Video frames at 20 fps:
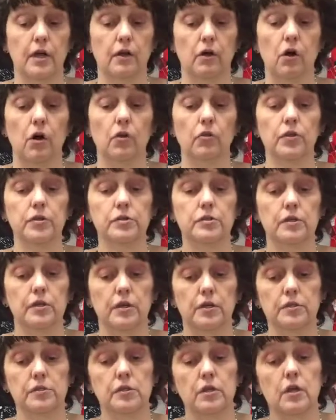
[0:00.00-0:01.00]
And all this
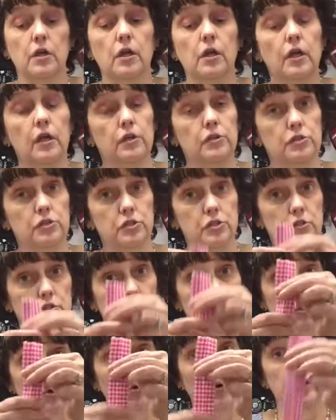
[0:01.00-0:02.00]
is, is
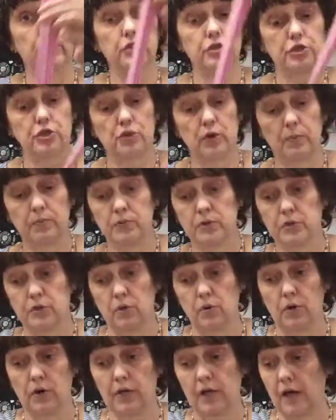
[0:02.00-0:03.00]
two inch strips
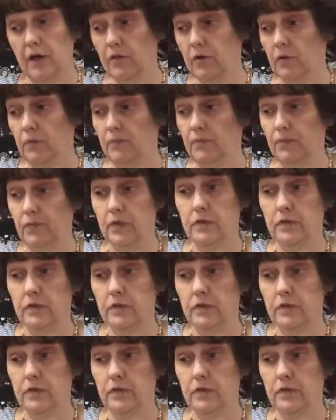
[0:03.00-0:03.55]
sewn together.